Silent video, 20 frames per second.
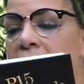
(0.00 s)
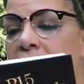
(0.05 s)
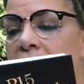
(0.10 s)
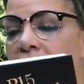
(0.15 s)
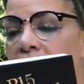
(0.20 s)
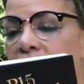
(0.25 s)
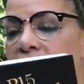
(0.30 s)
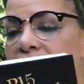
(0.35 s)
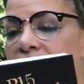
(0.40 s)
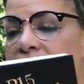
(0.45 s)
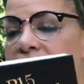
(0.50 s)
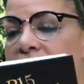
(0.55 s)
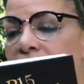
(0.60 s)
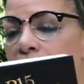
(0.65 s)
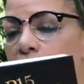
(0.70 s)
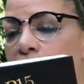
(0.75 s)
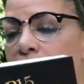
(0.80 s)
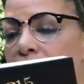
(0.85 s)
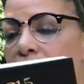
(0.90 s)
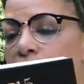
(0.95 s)
housing
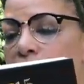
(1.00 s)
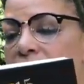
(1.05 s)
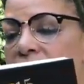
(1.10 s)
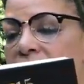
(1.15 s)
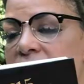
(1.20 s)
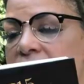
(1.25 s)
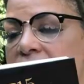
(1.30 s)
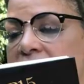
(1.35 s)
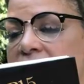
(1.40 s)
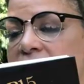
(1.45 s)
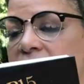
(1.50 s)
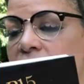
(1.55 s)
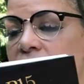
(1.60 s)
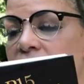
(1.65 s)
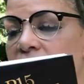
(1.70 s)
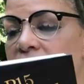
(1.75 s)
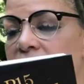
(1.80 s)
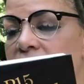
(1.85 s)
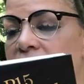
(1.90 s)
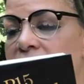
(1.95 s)
down payments, tax
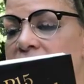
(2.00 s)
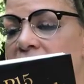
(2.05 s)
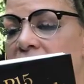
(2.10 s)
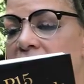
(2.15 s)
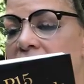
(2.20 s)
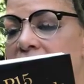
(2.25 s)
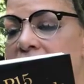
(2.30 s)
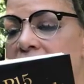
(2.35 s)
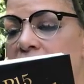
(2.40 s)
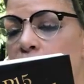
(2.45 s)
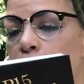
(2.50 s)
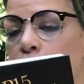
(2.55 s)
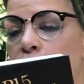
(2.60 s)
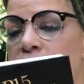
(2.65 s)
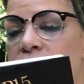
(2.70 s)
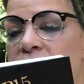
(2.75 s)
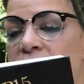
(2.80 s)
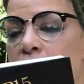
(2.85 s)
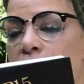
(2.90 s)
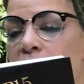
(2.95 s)
relief, and
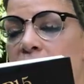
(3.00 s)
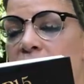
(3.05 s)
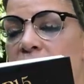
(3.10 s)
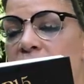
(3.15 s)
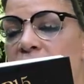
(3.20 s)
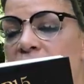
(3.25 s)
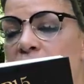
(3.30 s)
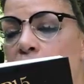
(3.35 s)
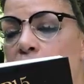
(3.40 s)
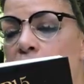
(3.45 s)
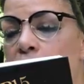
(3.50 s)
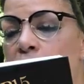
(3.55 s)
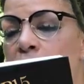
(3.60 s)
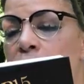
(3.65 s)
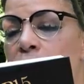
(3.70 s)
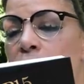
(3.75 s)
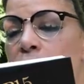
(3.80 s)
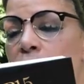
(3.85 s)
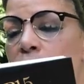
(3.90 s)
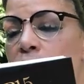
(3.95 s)
or some other form
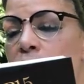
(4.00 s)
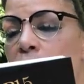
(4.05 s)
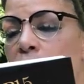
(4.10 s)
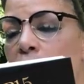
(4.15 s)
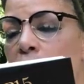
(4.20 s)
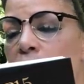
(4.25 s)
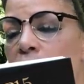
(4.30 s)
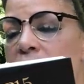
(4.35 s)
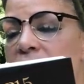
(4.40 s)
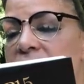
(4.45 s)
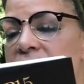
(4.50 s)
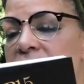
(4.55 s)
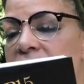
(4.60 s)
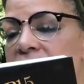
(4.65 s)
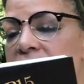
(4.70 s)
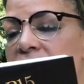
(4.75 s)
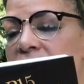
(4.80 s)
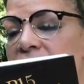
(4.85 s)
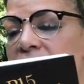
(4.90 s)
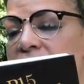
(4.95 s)
to all
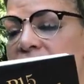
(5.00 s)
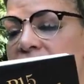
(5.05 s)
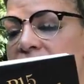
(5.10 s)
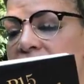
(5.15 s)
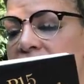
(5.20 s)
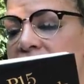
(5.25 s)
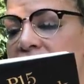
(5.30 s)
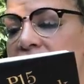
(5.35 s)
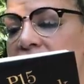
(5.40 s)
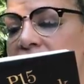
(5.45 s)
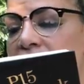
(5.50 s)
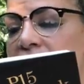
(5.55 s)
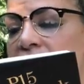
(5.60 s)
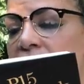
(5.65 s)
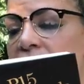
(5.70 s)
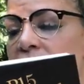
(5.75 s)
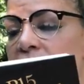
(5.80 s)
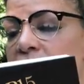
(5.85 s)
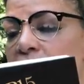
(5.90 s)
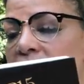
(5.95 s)
descendants of
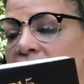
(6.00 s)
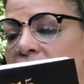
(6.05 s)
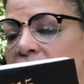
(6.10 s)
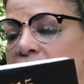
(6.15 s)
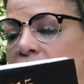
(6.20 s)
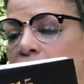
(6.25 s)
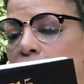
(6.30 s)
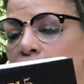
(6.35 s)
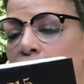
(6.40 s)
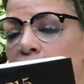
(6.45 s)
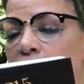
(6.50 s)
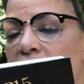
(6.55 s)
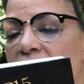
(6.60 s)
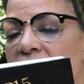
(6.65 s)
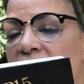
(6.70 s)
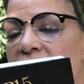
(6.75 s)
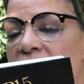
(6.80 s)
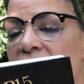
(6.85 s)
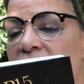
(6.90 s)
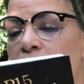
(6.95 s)
slaves, many of whom are
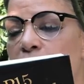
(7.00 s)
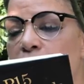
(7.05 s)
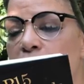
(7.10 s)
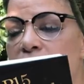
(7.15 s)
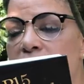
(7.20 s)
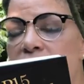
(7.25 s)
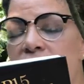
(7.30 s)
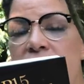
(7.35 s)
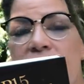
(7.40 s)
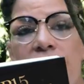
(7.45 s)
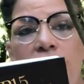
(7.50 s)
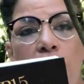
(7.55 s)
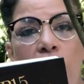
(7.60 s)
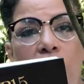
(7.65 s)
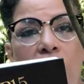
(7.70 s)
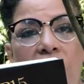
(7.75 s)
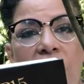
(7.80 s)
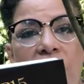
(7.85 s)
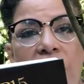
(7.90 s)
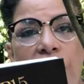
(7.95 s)
living in prisons or
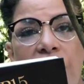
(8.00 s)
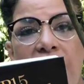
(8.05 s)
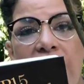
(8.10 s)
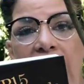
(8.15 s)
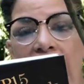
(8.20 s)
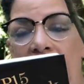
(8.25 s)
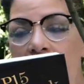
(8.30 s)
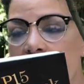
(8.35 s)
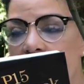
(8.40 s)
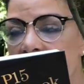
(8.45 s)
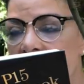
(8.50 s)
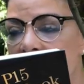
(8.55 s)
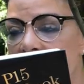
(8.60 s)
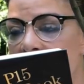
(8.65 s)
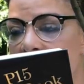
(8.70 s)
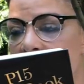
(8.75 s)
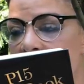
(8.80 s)
government housing.